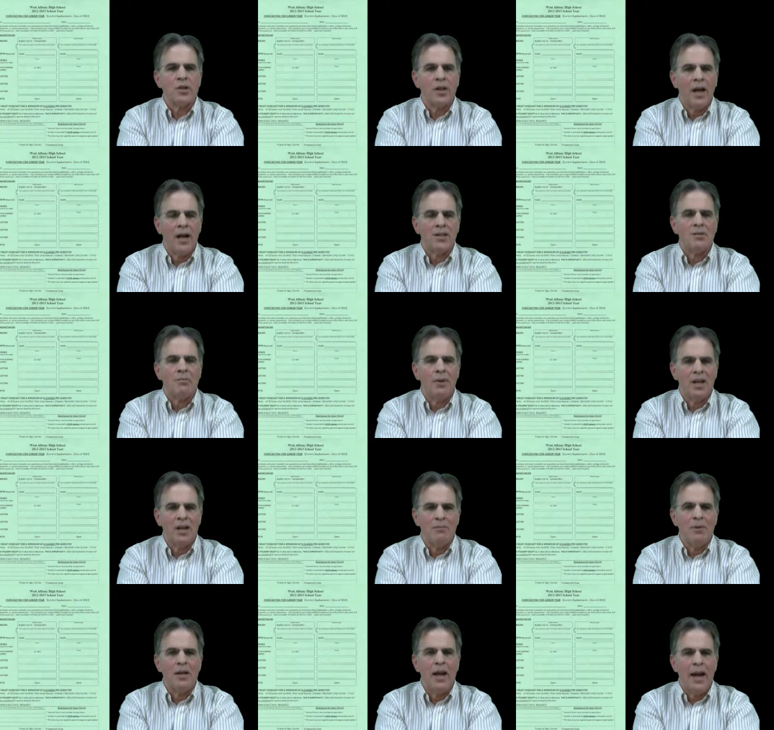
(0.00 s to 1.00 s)
class
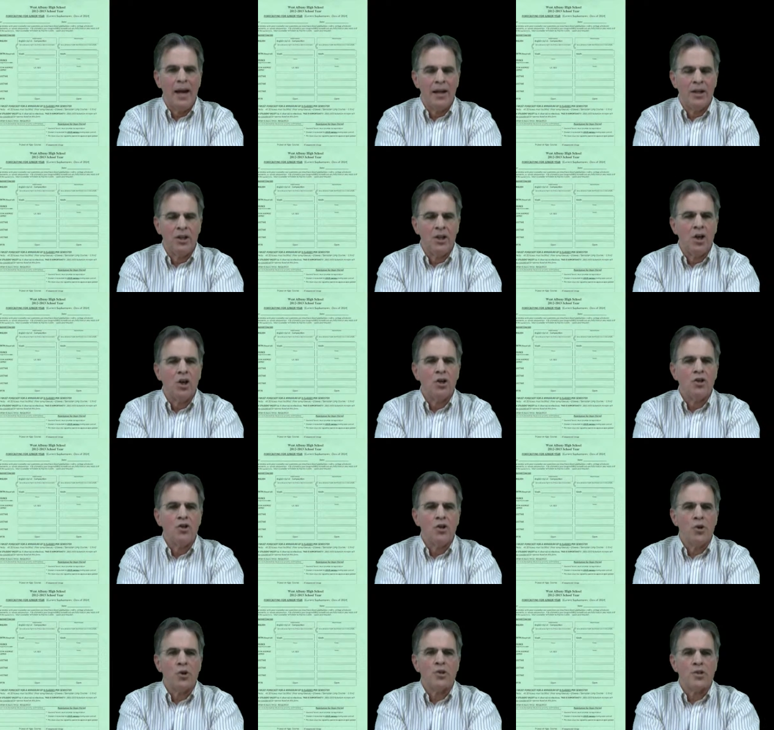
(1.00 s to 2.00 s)
may be added
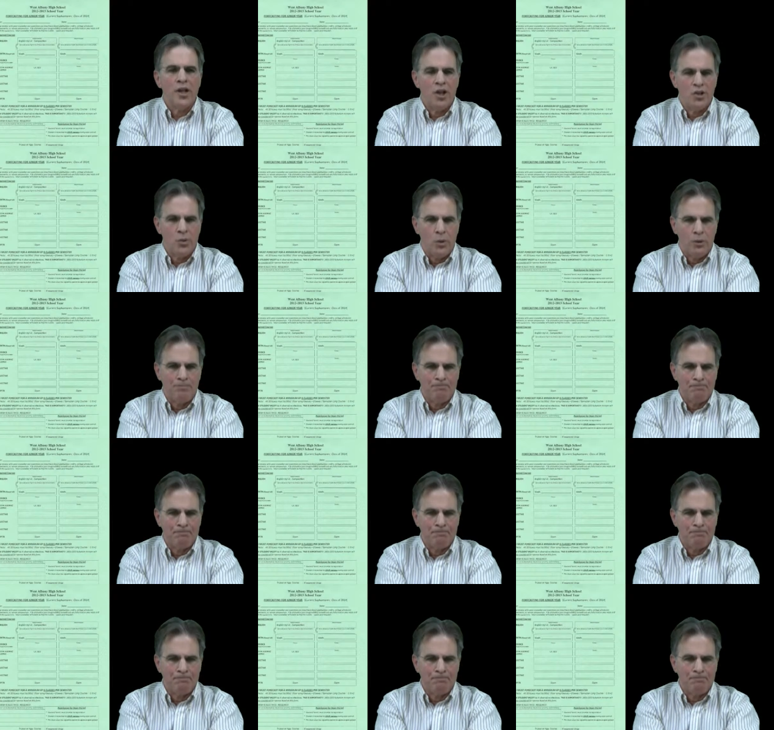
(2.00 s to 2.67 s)
to your schedule.